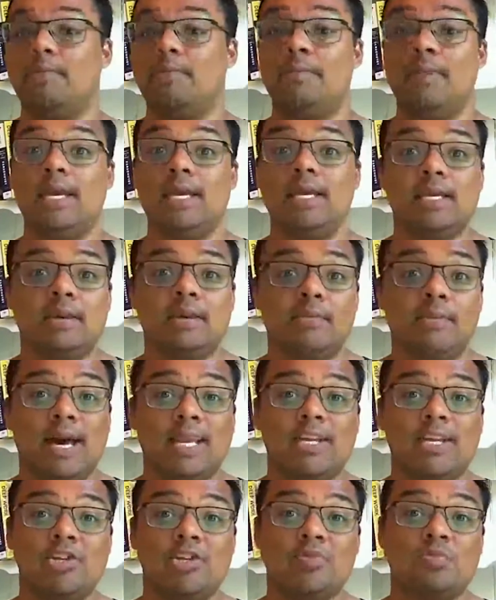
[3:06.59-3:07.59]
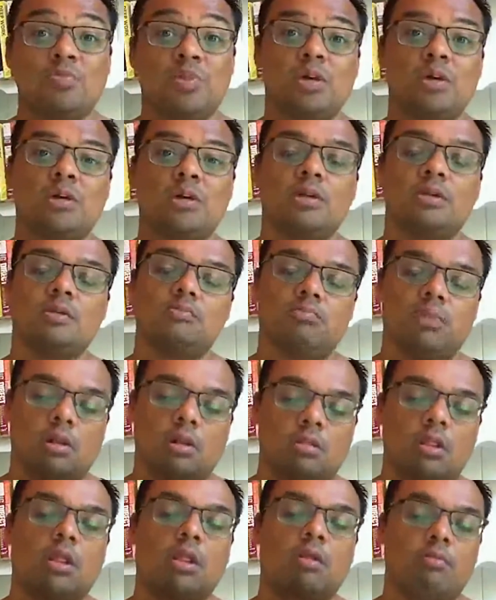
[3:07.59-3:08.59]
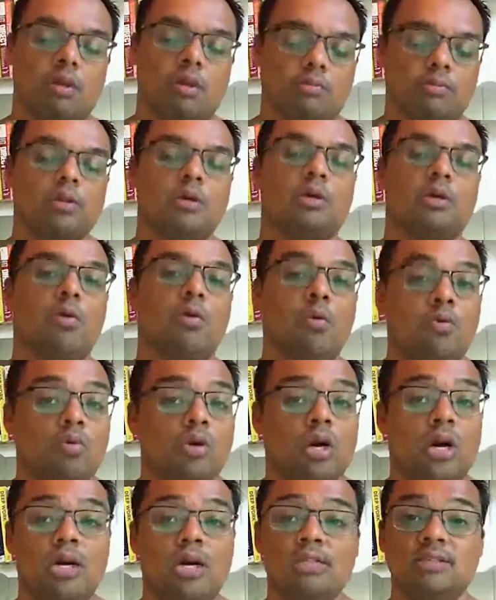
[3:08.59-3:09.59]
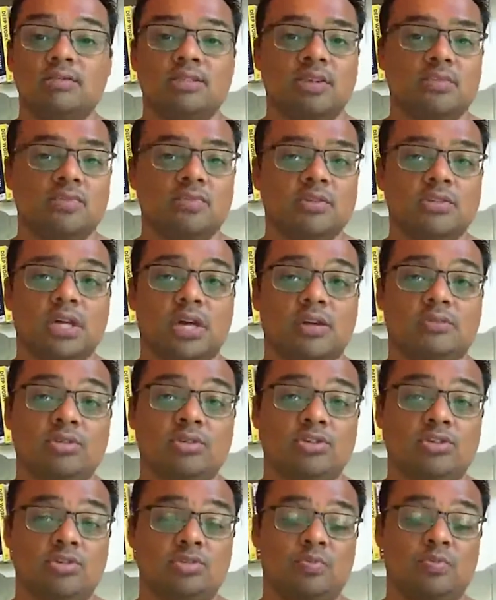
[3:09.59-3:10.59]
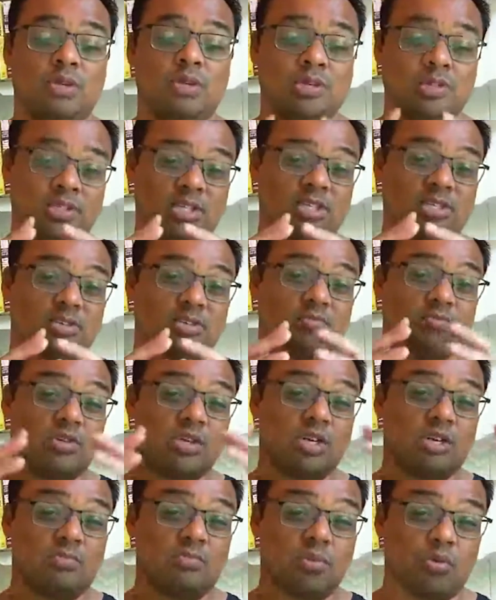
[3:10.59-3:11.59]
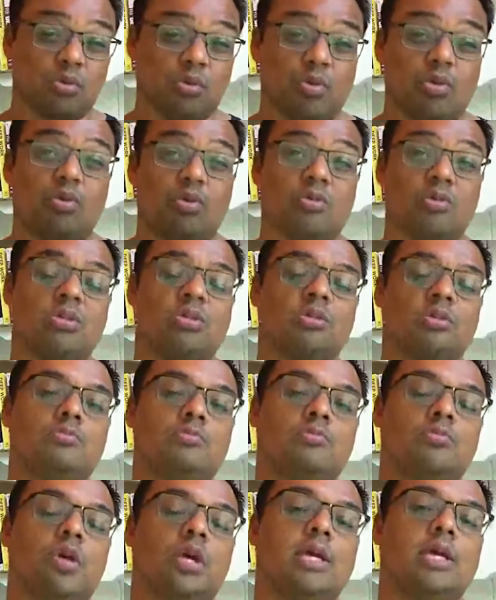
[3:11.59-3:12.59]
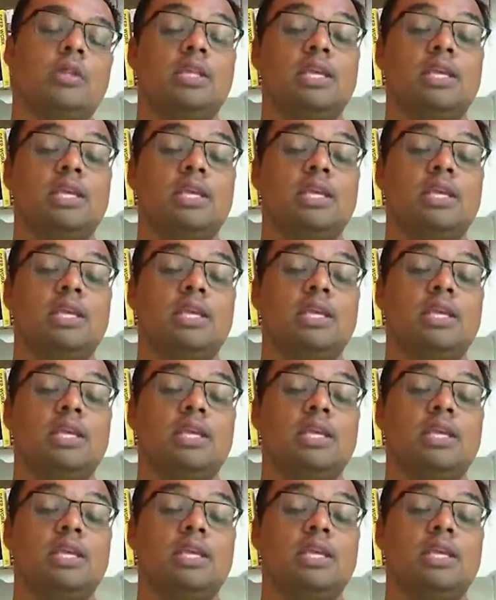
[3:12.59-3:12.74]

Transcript: media management, blah, blah, blah, blah, all kinds of different types of jobs, because these are really broad, right?